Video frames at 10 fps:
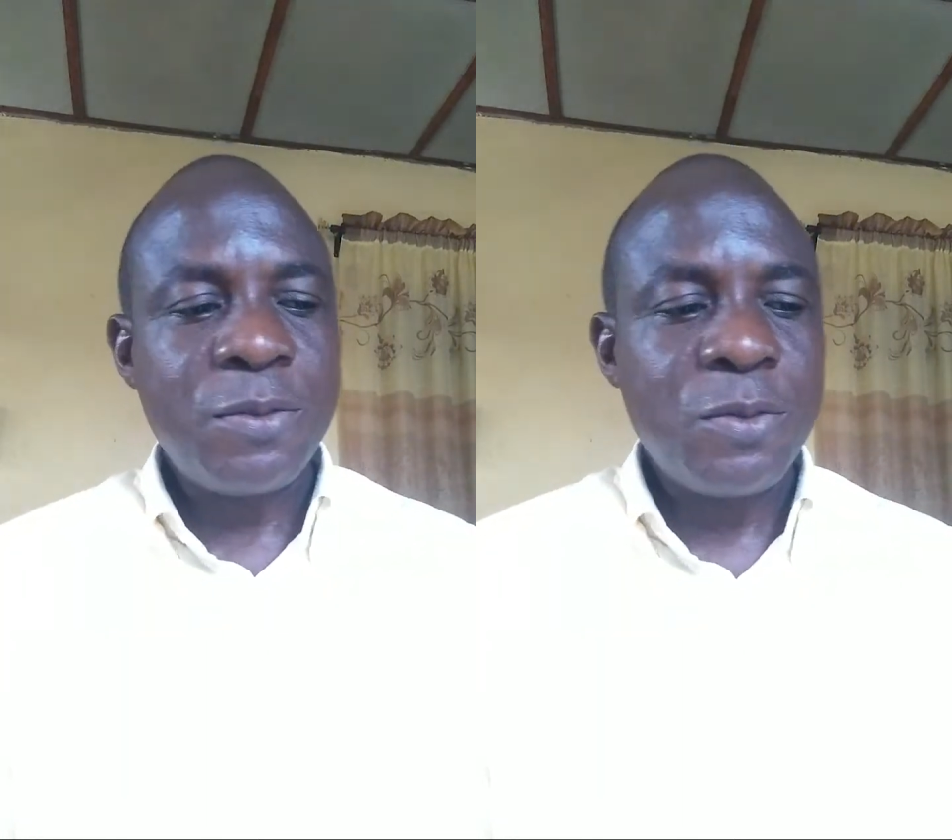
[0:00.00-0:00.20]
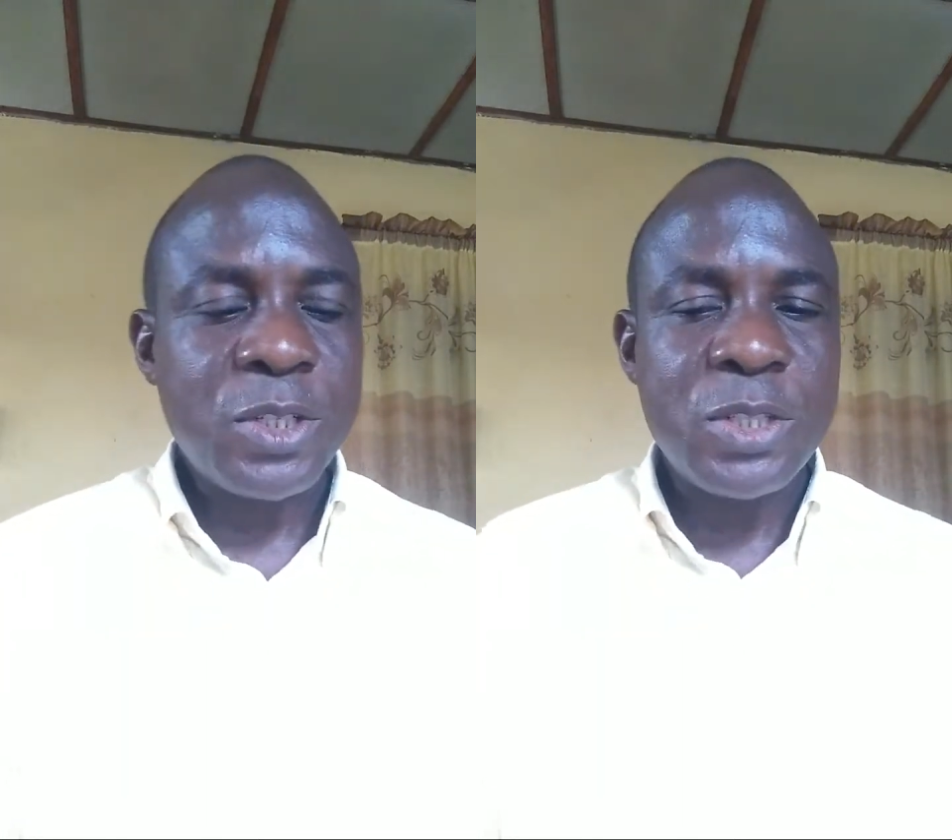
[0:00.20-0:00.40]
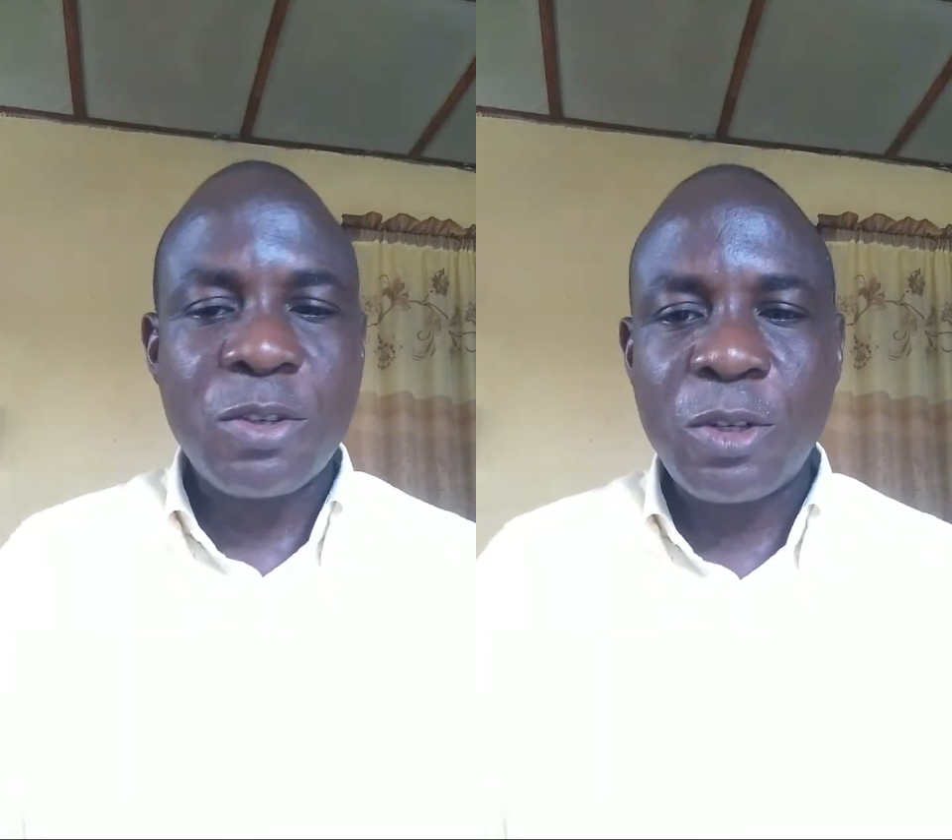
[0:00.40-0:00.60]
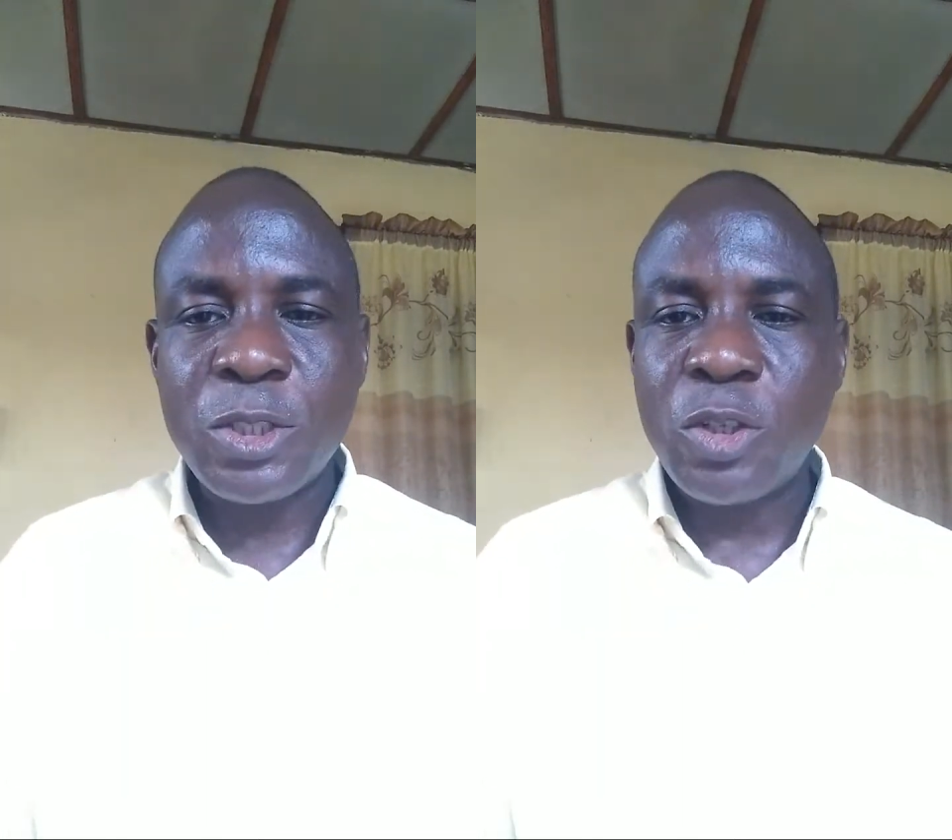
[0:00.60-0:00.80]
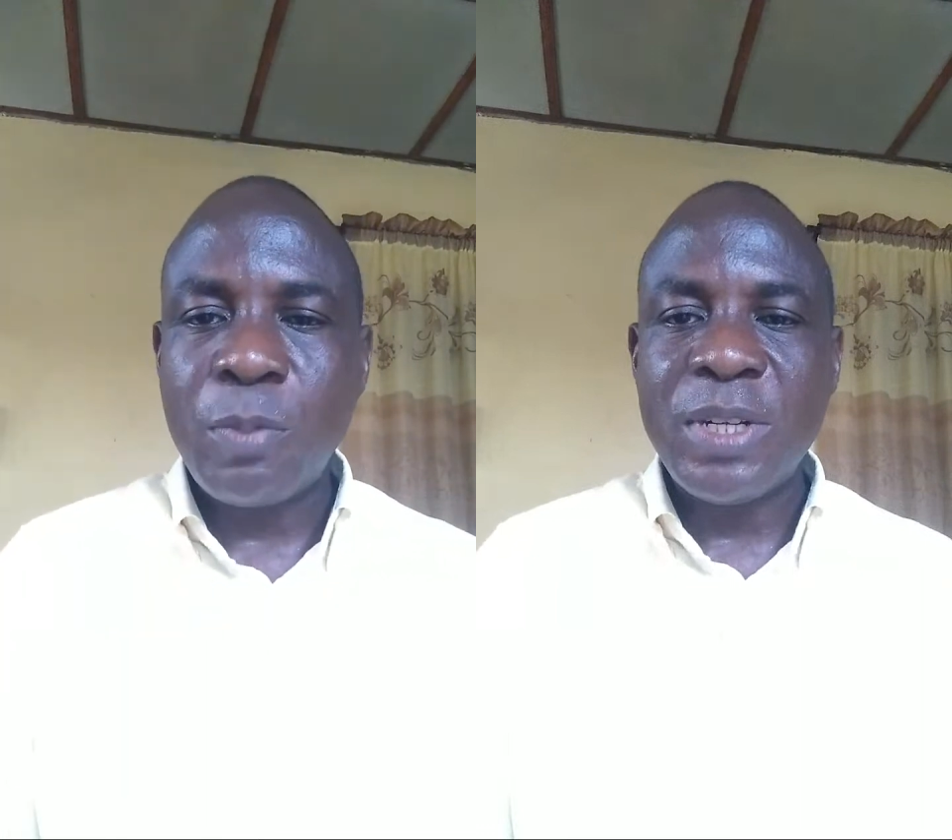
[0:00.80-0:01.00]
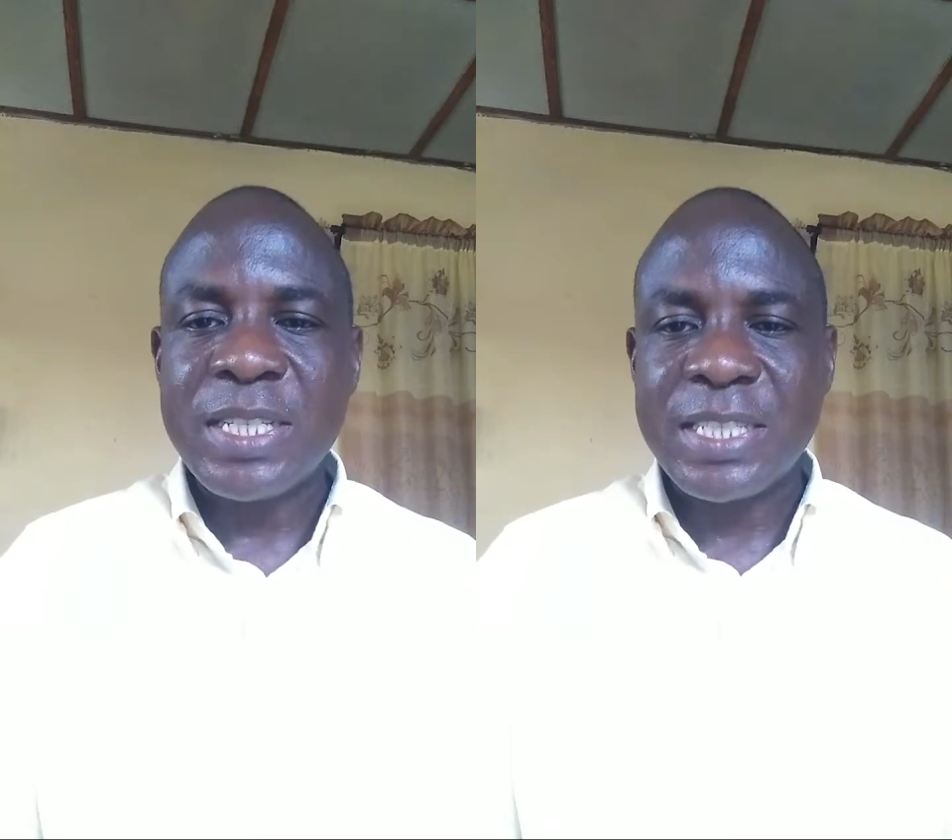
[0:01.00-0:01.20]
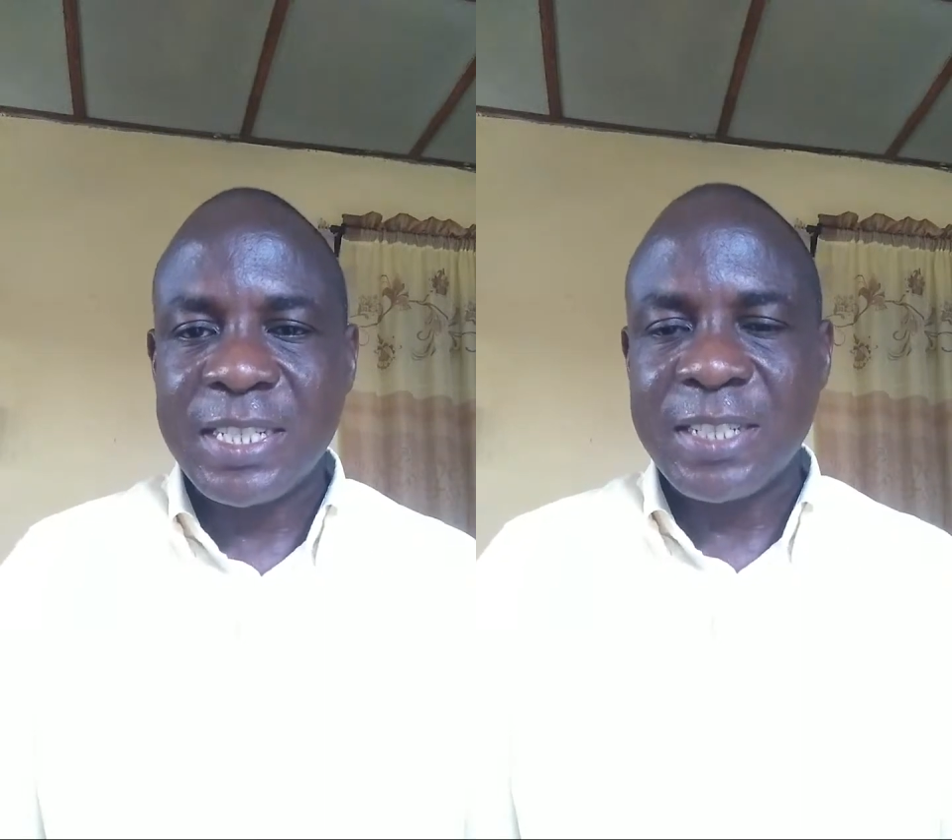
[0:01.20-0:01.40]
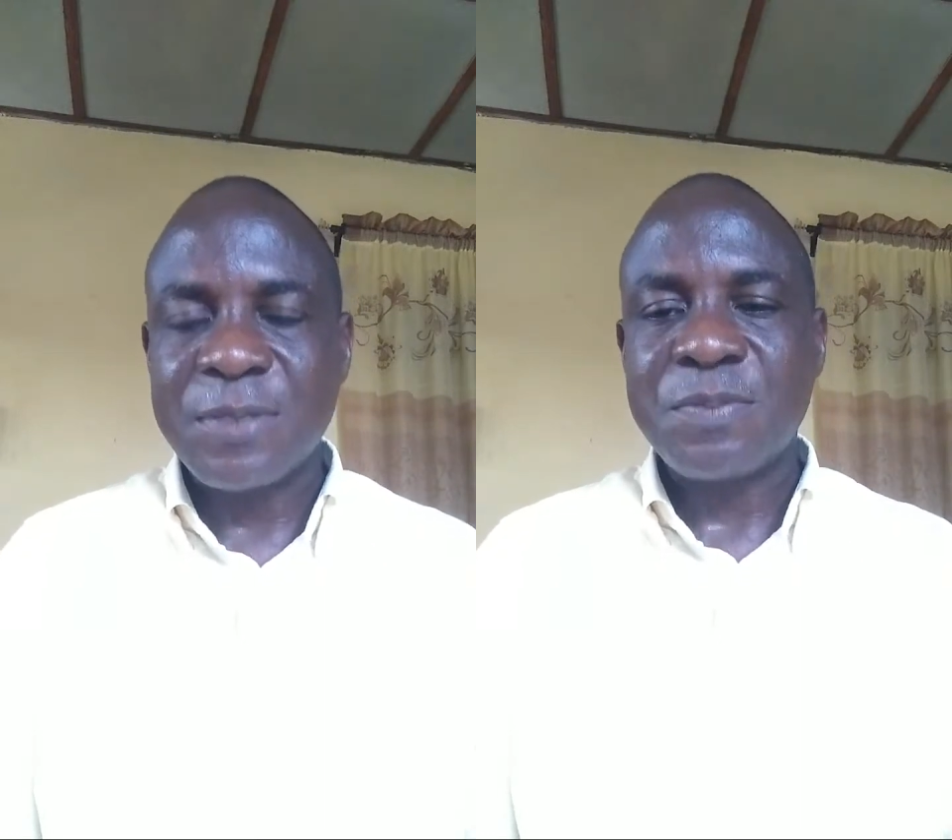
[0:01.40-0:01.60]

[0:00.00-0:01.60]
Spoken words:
what is called job listing.